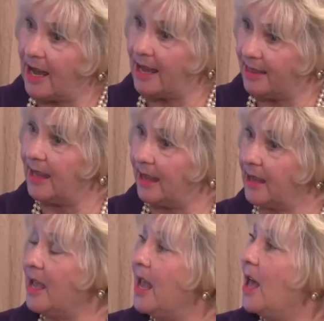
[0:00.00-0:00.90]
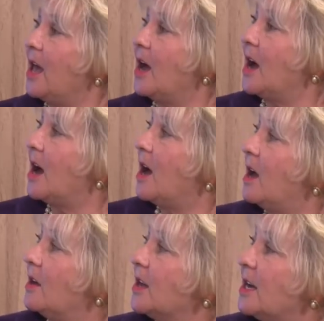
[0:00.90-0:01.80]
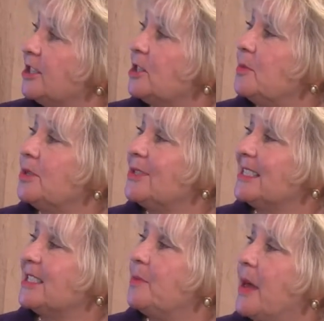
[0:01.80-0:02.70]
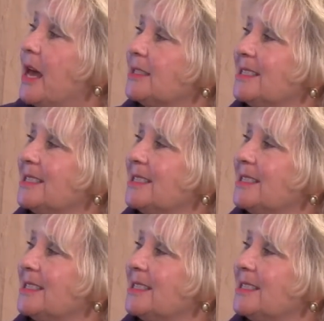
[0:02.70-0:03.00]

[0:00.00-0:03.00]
yeah. I think. Oh, yeah. Uh, customers expect